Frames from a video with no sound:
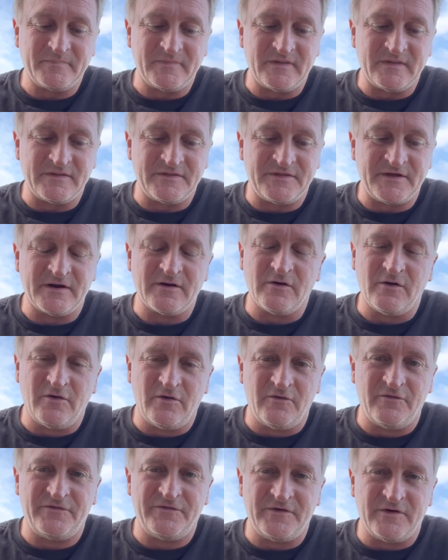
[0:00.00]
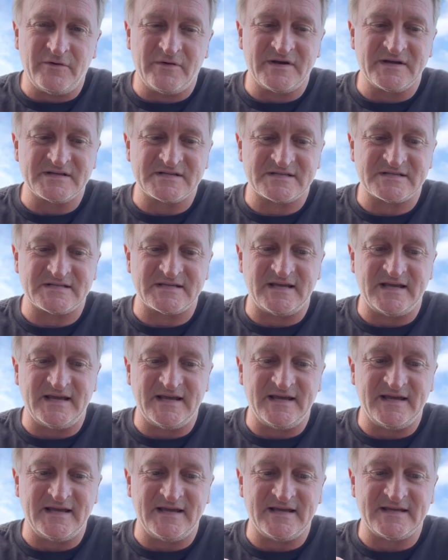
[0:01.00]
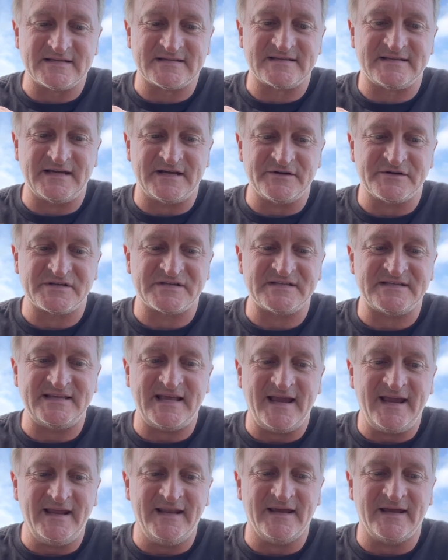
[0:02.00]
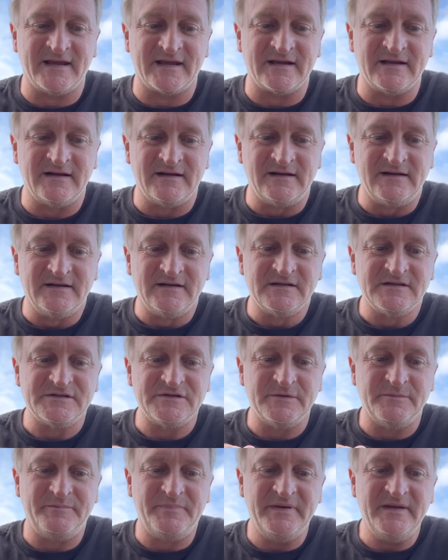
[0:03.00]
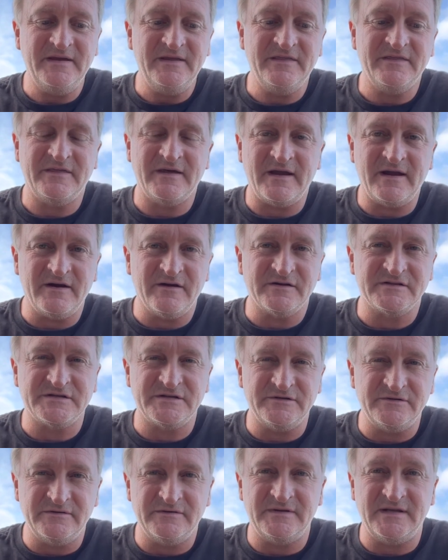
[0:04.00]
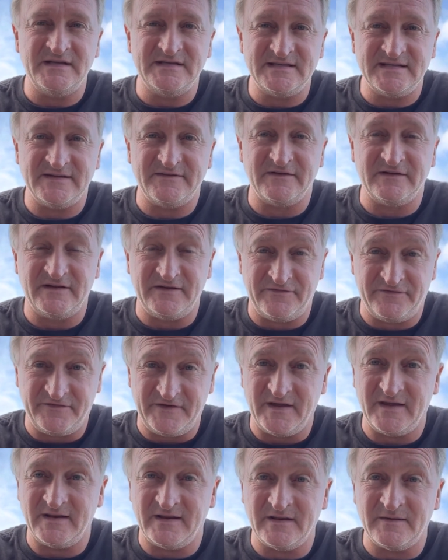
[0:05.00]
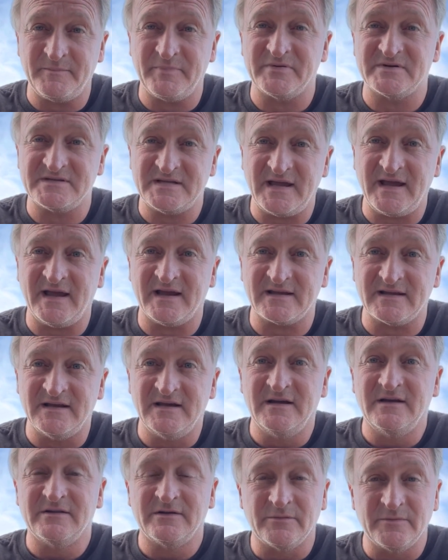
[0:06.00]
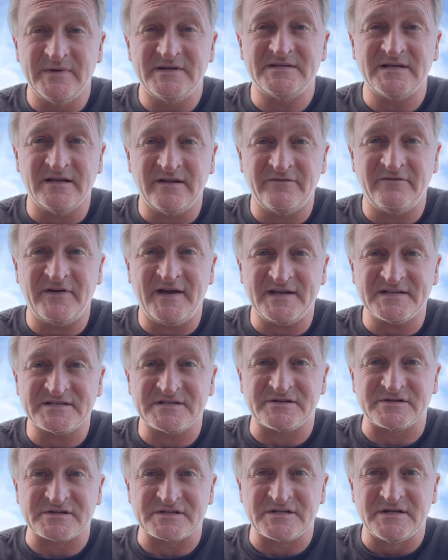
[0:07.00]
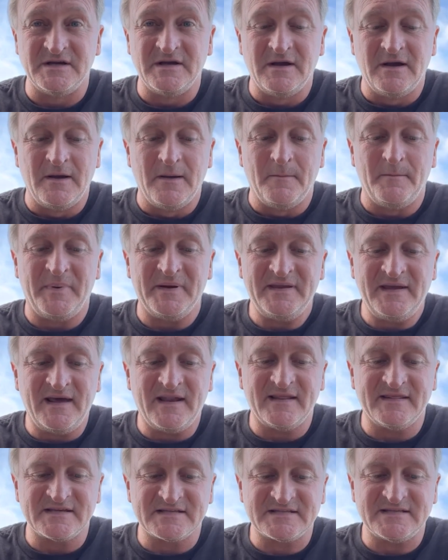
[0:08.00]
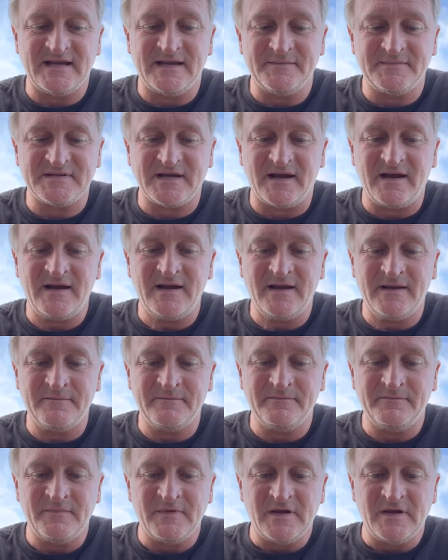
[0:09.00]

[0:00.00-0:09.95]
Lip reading: their whole focus is they're stating to be there to defend and protect the retail investors. But yet at the same time,